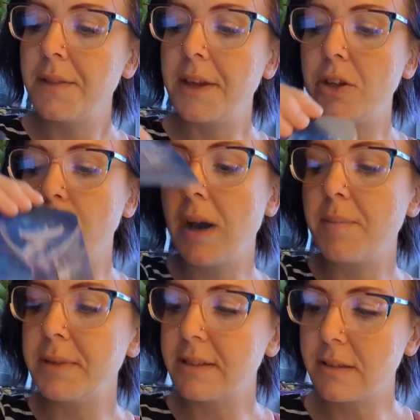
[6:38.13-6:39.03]
that you
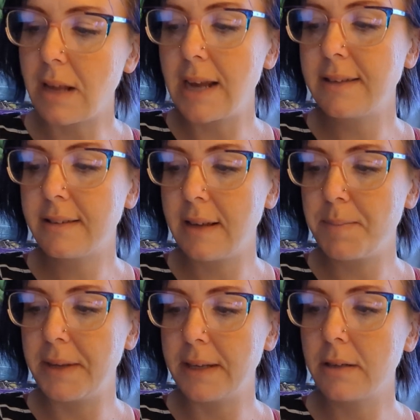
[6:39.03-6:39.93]
have been
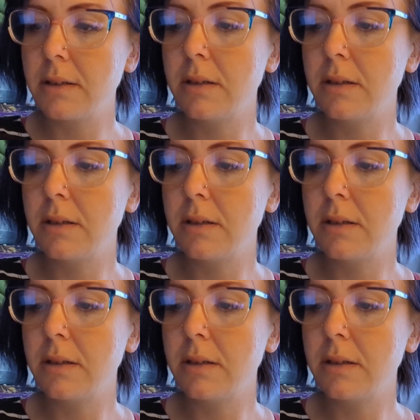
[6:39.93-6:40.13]
sidestepping.